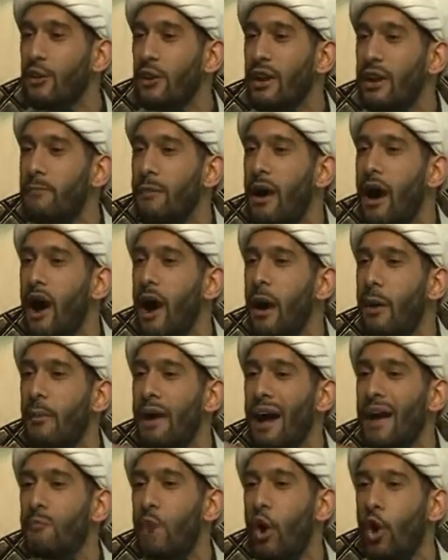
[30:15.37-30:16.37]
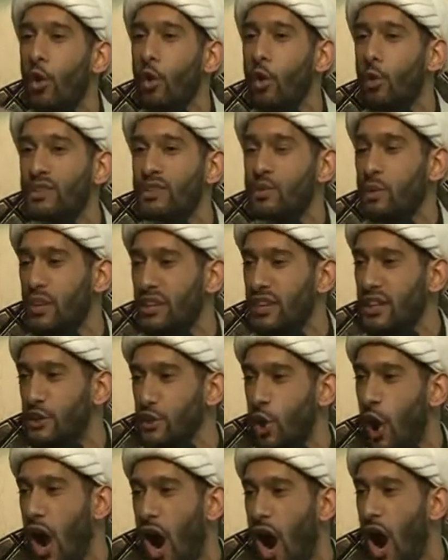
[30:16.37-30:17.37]
your Imam, I'm always within
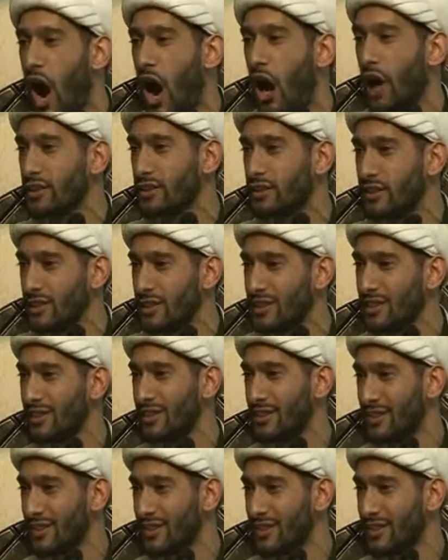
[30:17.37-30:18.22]
your heart.